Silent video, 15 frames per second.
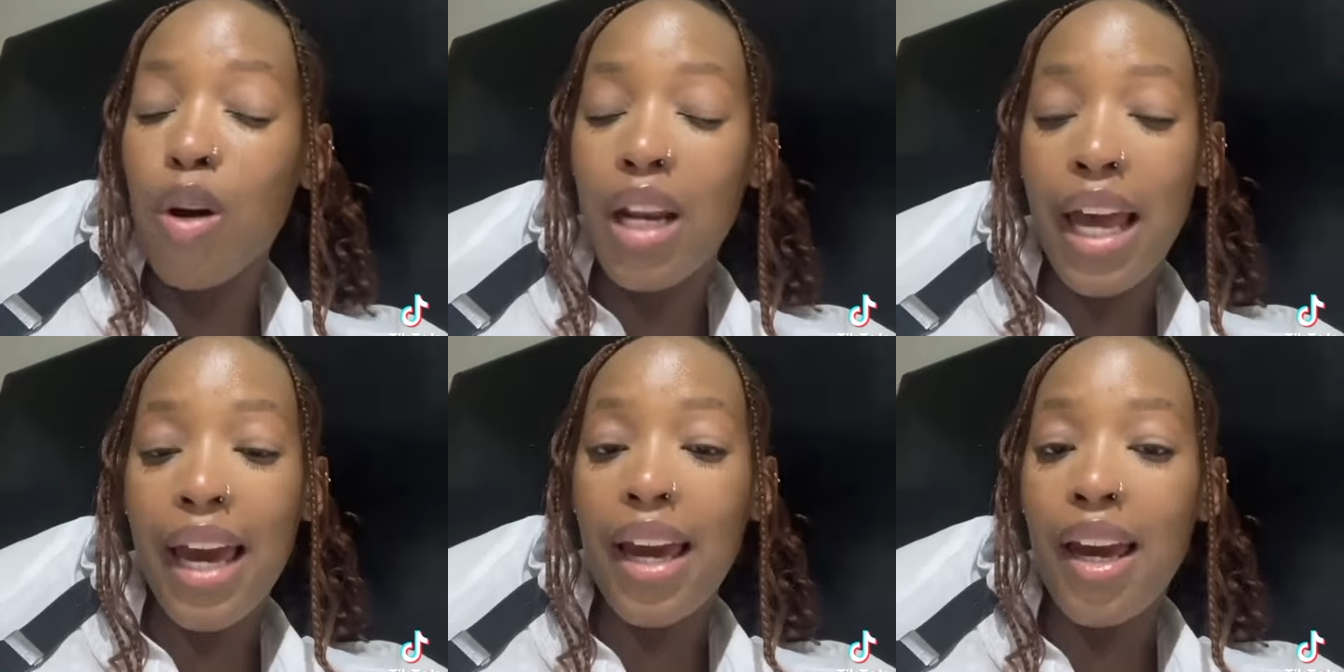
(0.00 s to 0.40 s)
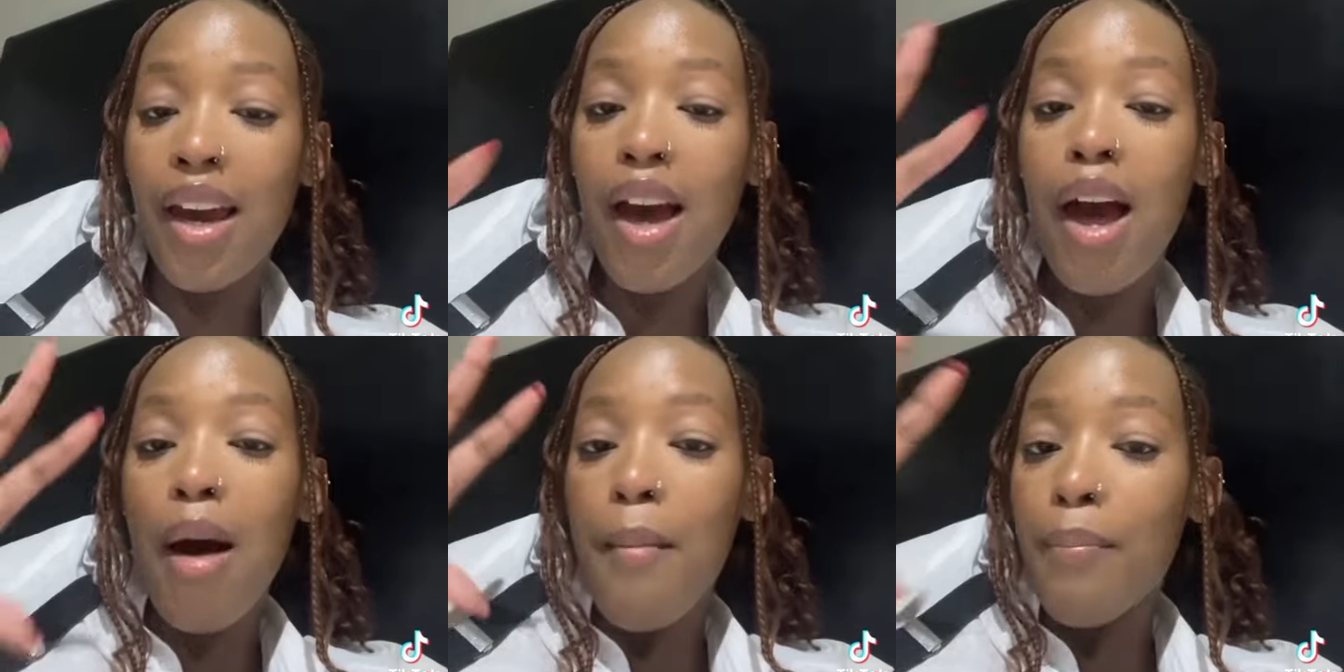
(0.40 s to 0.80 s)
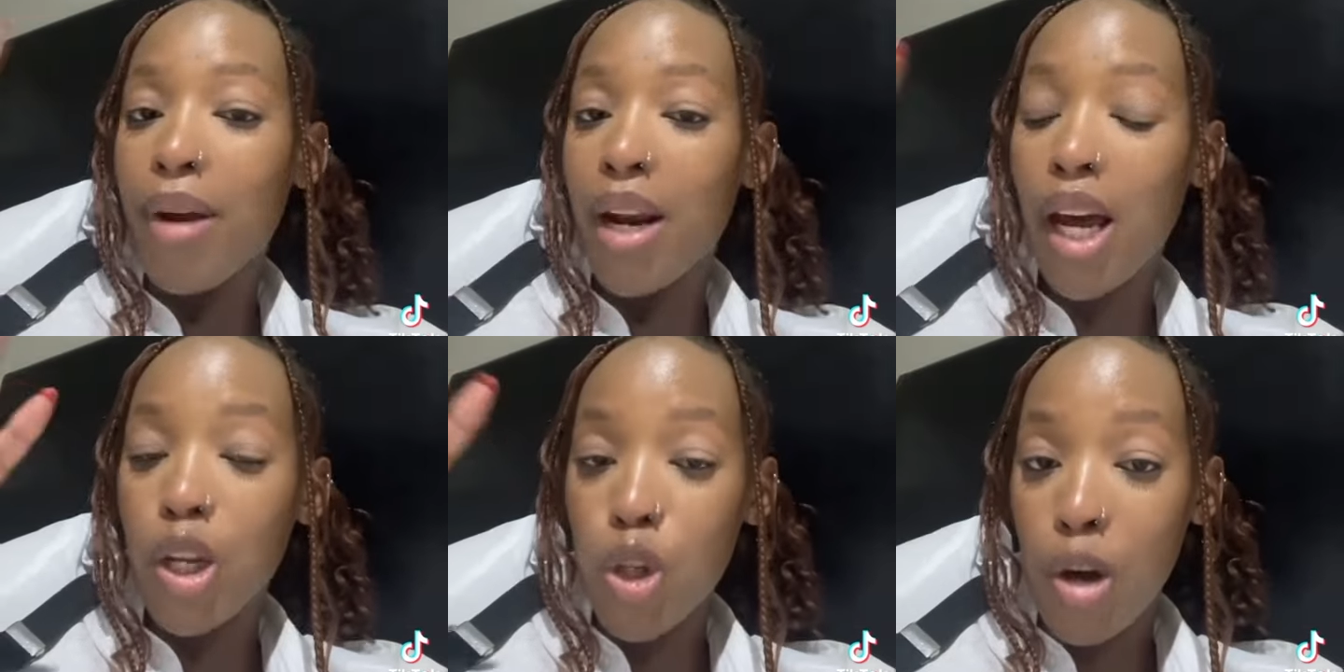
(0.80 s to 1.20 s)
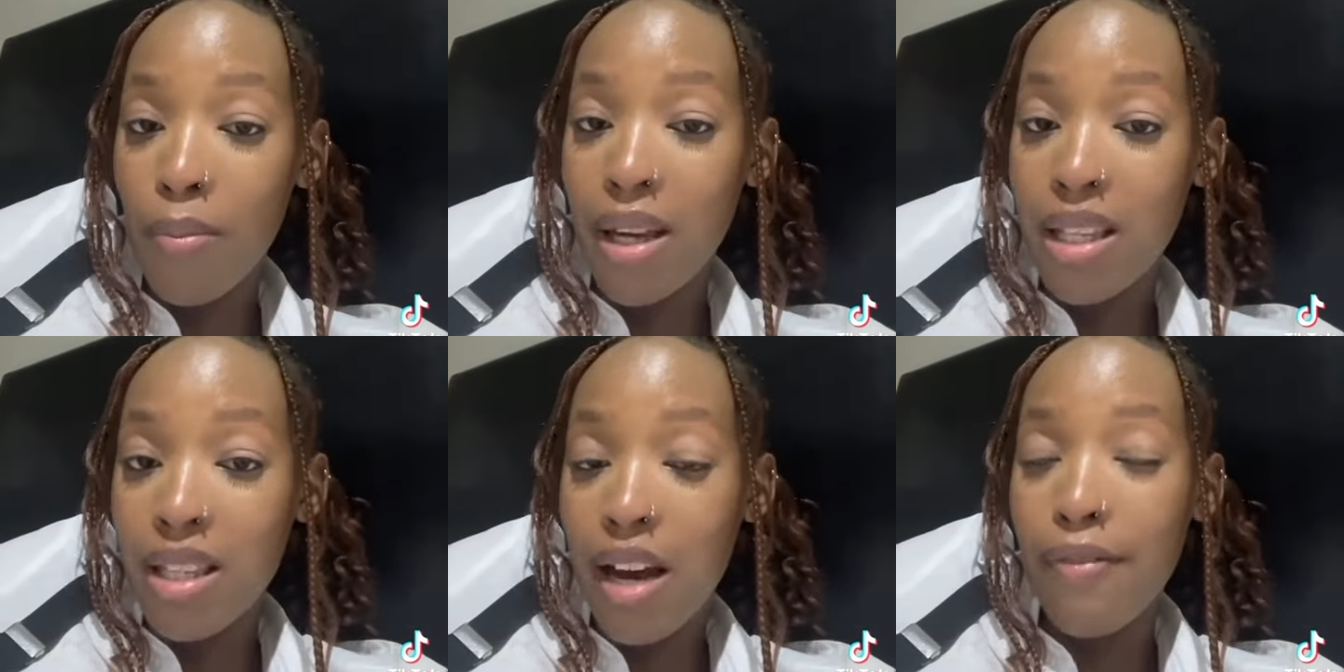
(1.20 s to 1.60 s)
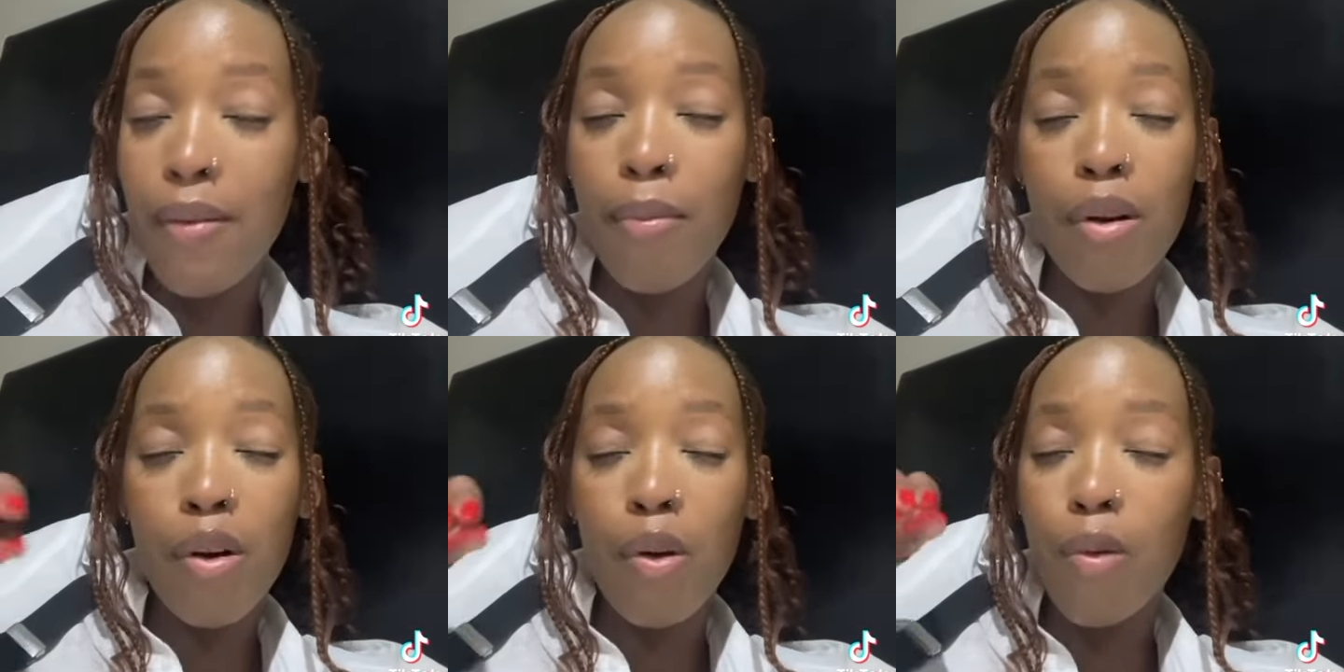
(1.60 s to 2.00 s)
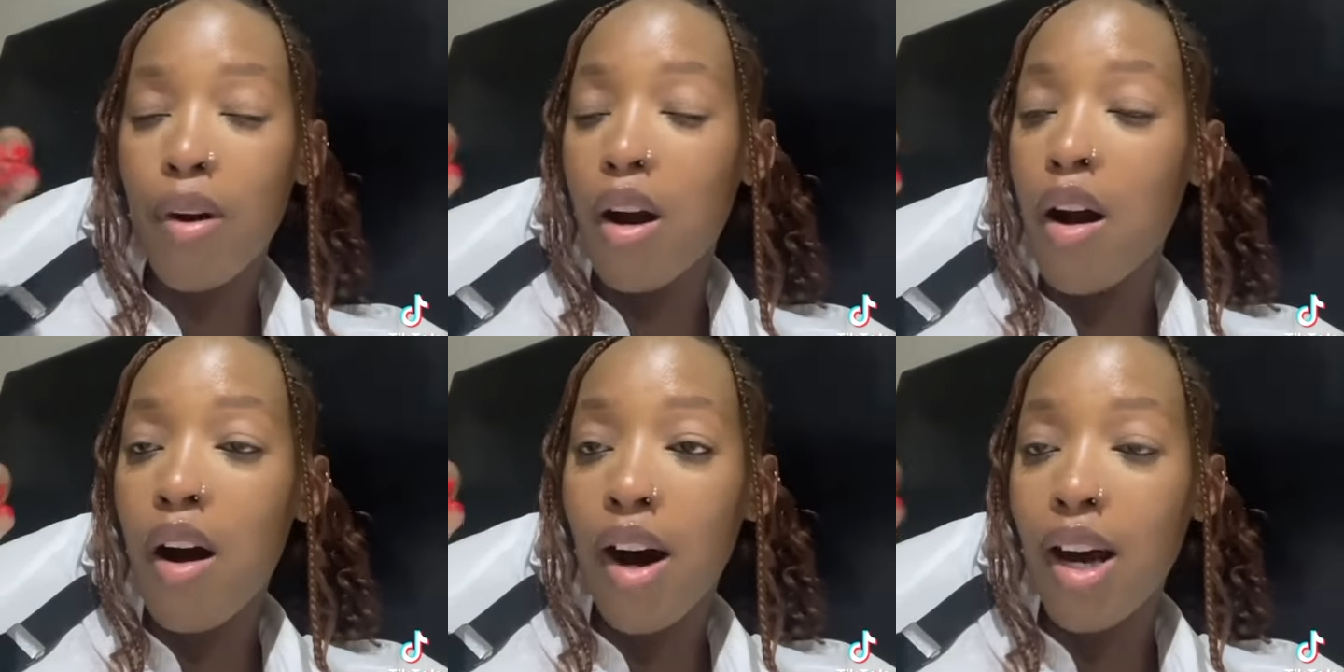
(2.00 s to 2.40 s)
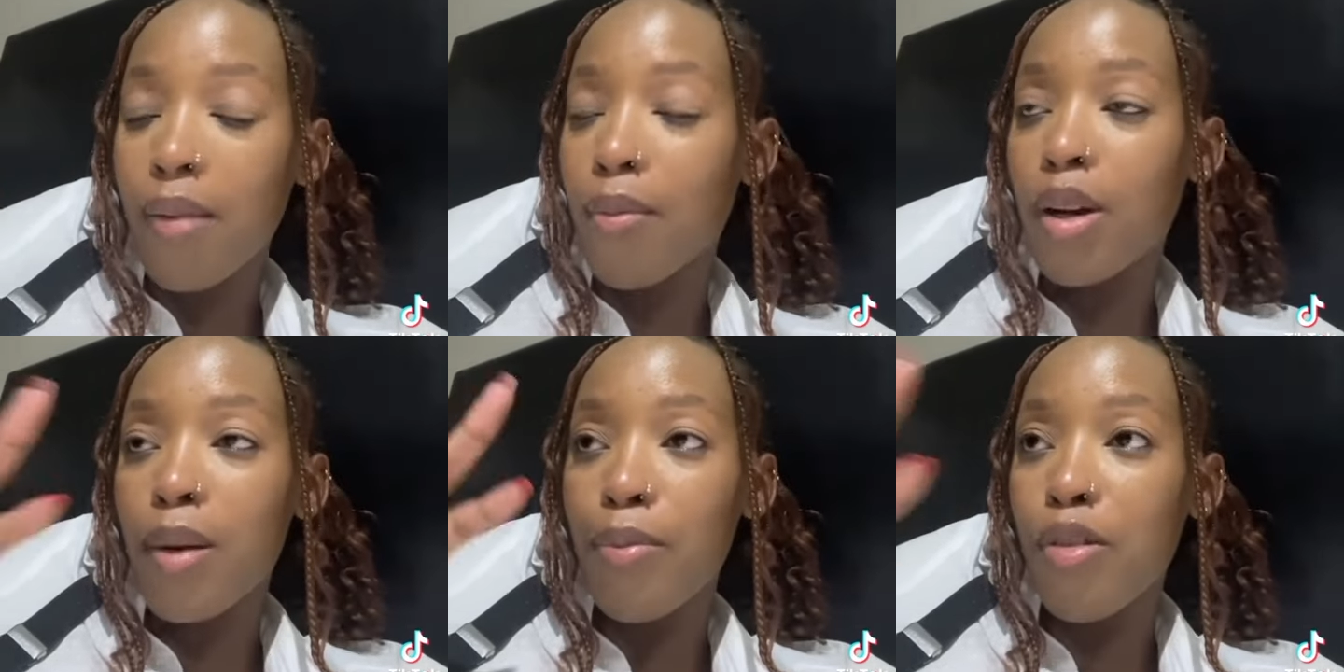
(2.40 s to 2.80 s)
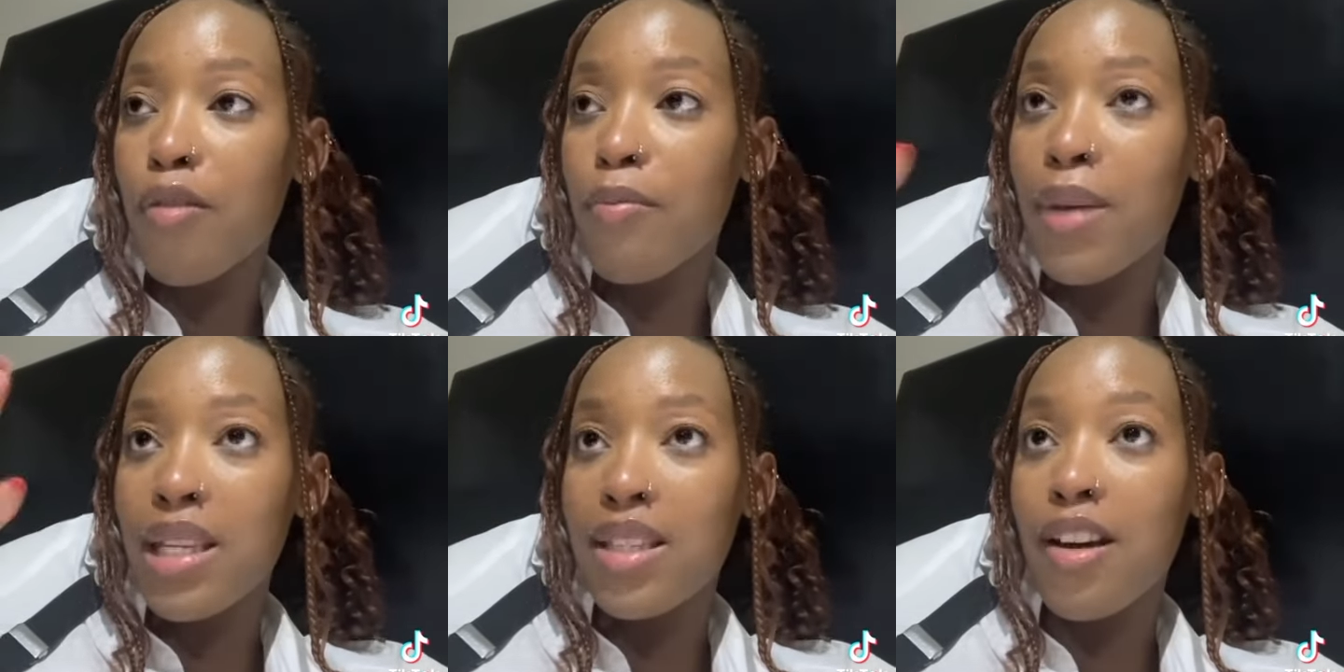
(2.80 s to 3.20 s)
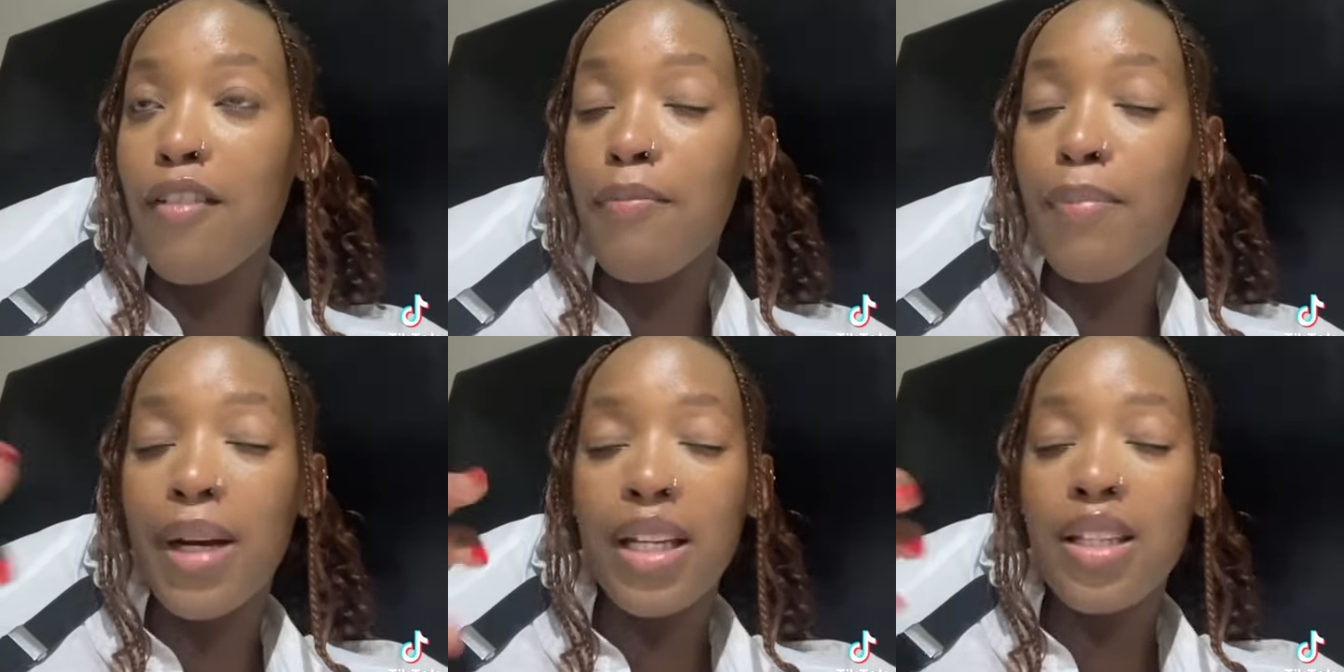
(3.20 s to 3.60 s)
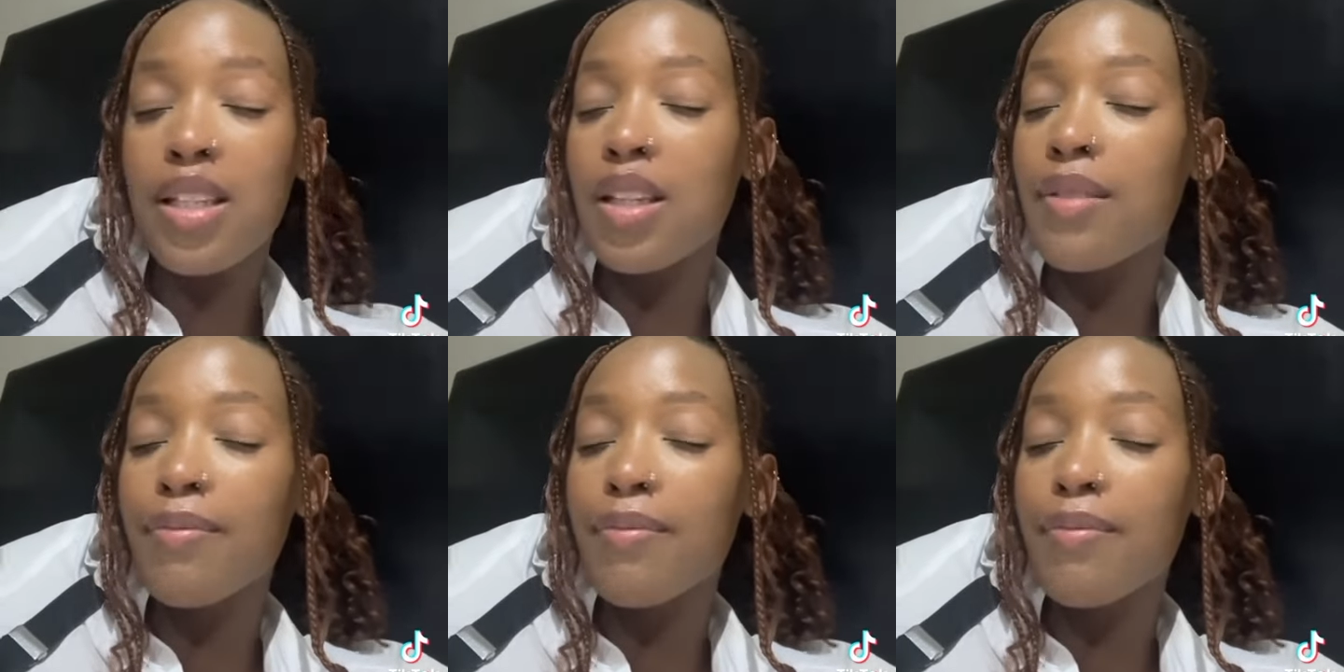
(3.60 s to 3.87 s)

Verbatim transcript: Like, but I told myself I'm gonna work hard, I'm gonna prove myself, but